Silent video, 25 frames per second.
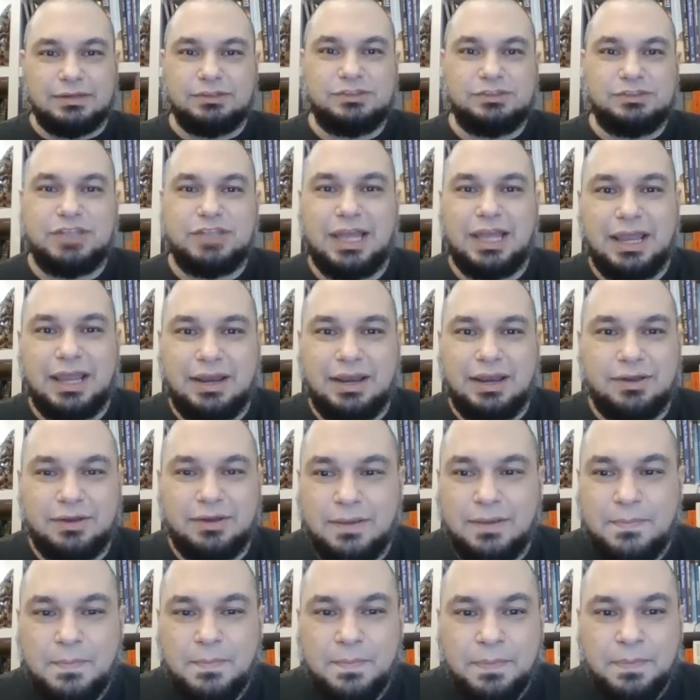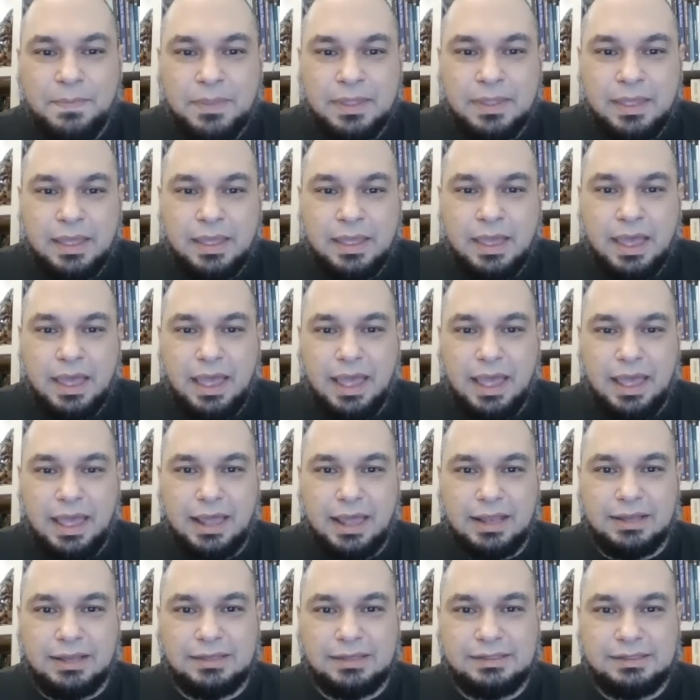genial. No?
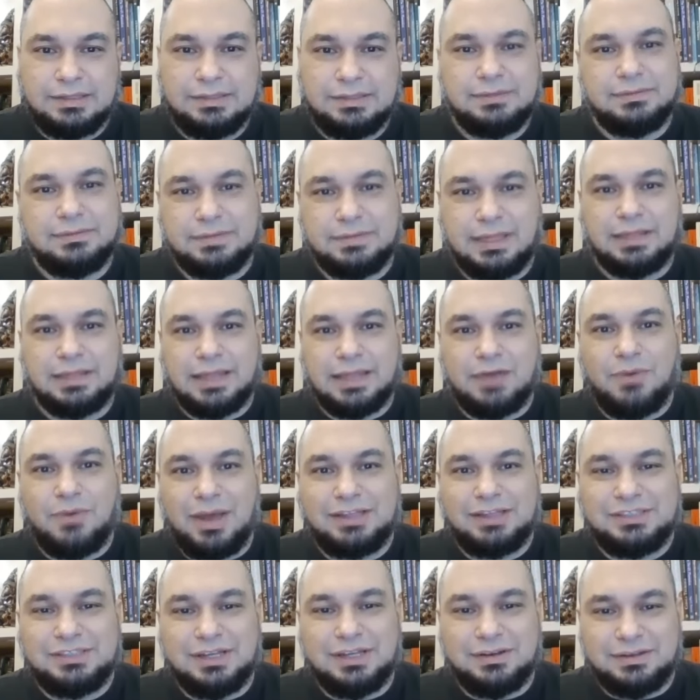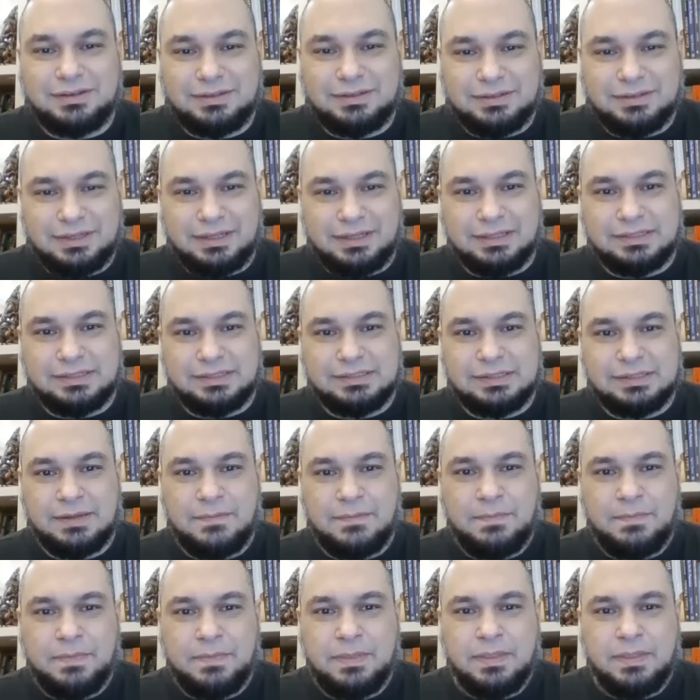And the question is,
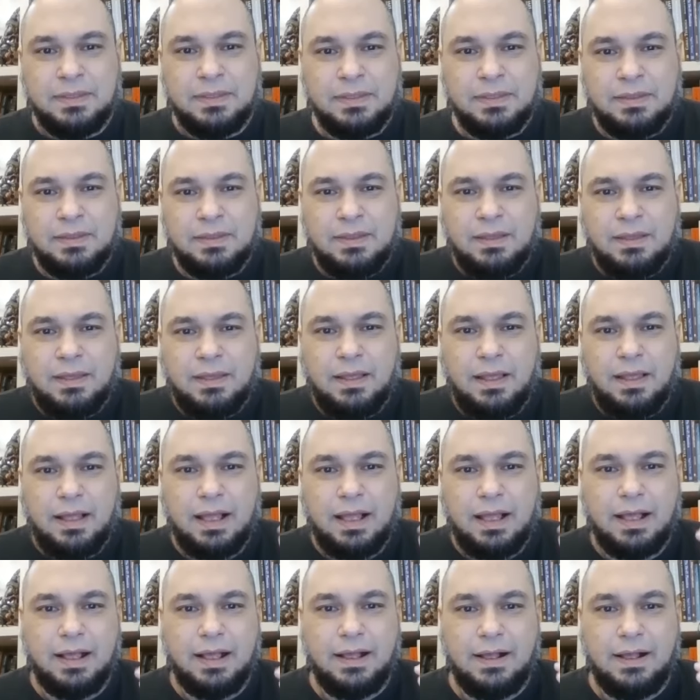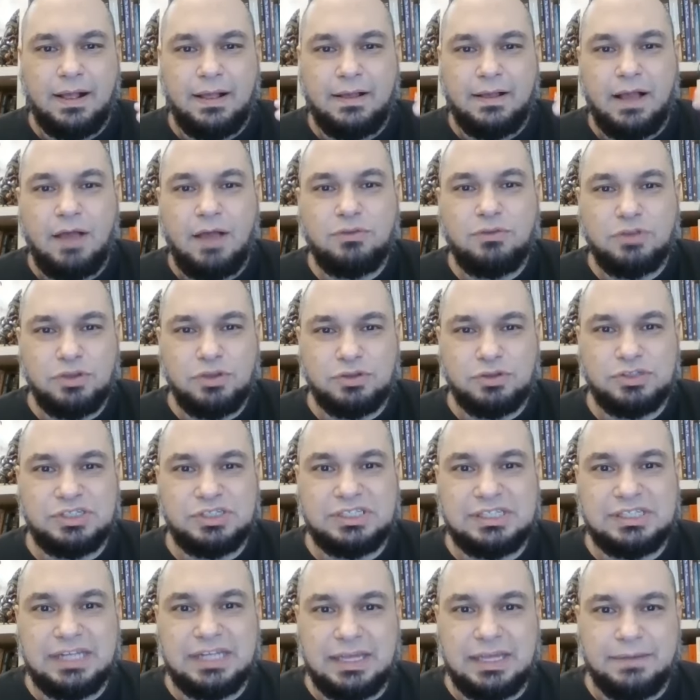how do you
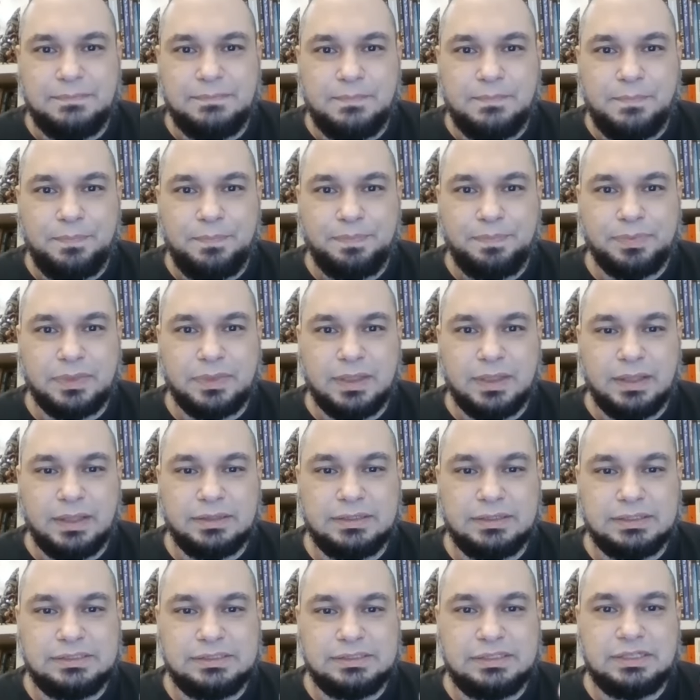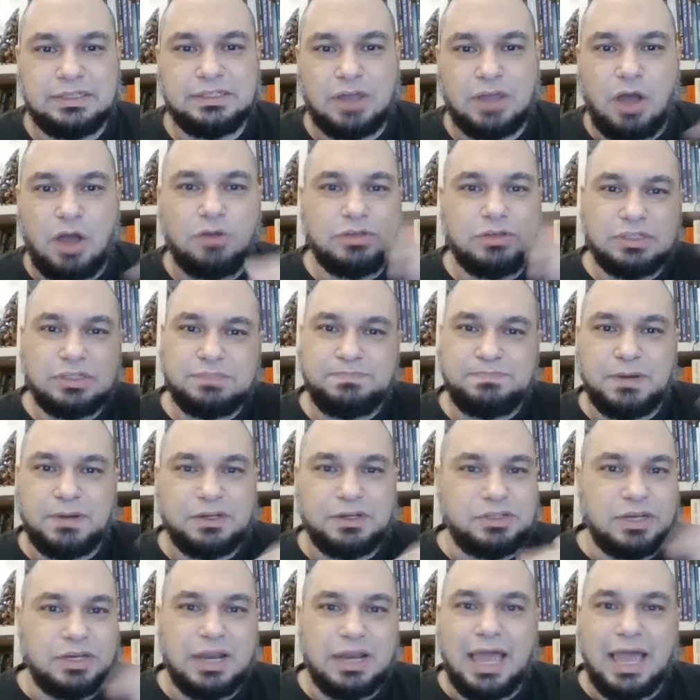see this, all these
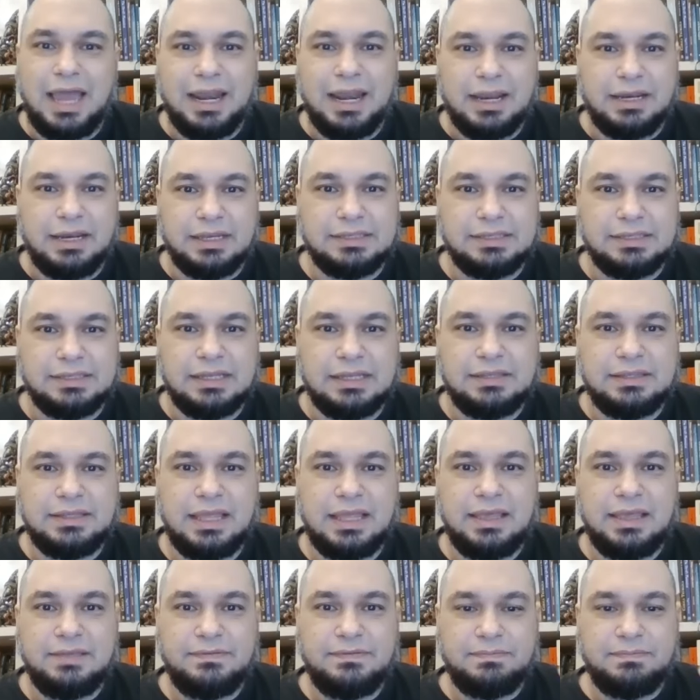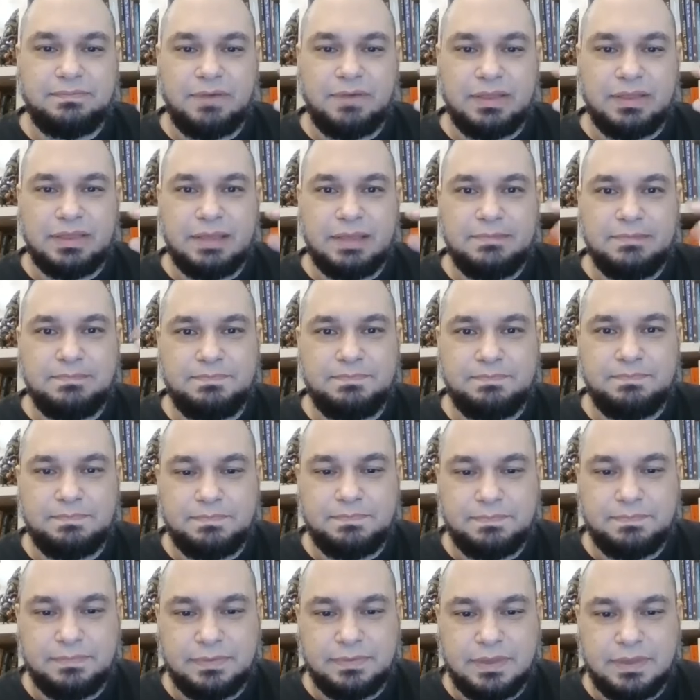personalities, and when
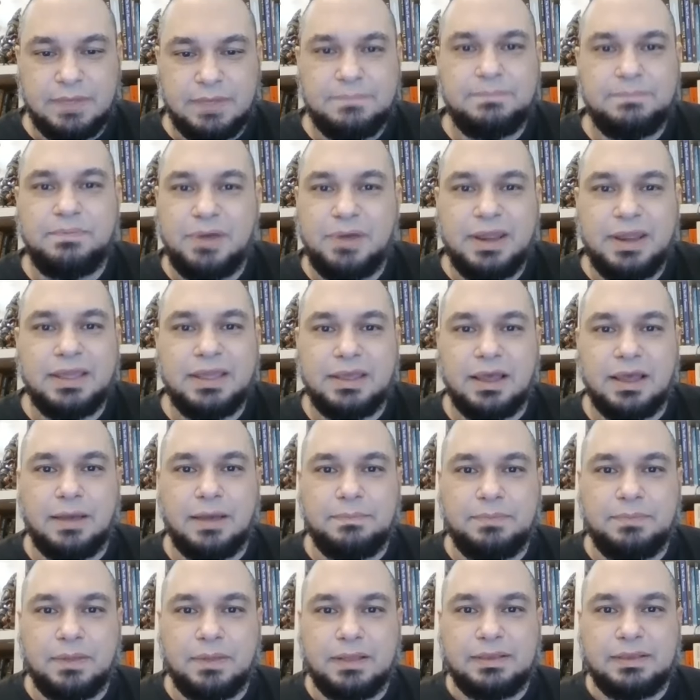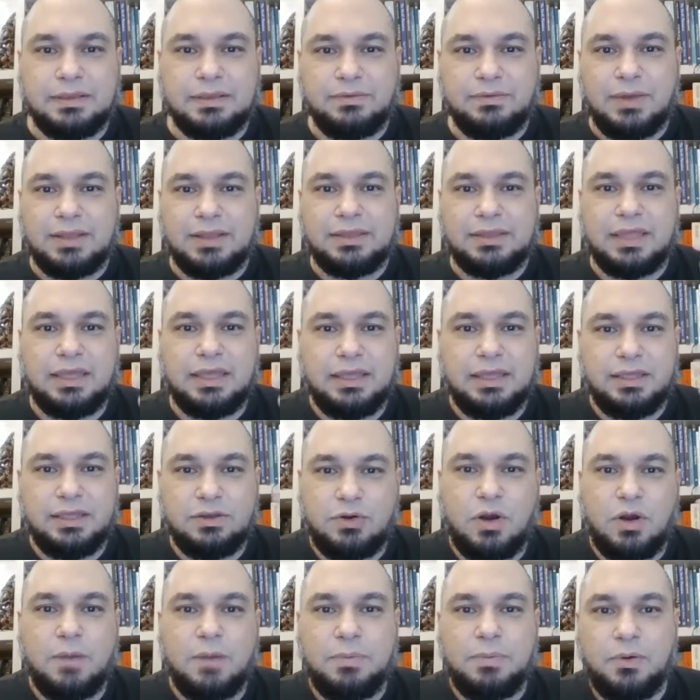they bring up and when they
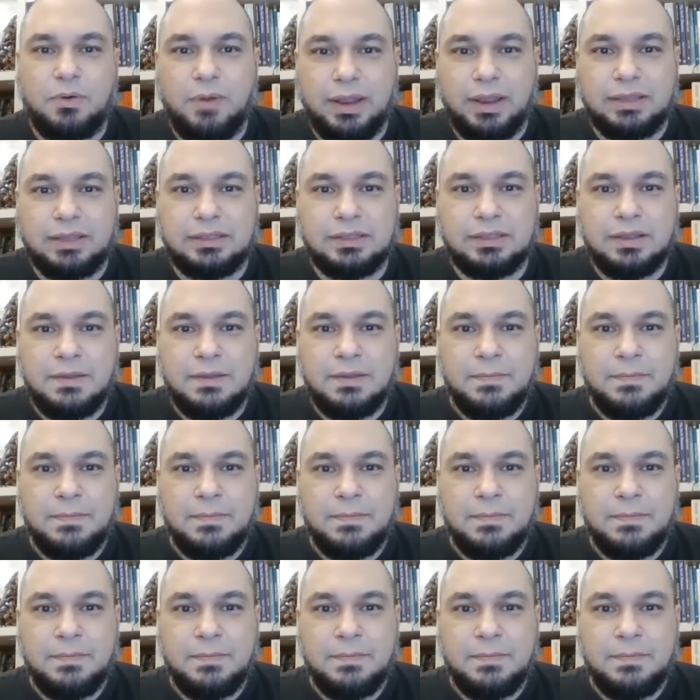incorporate,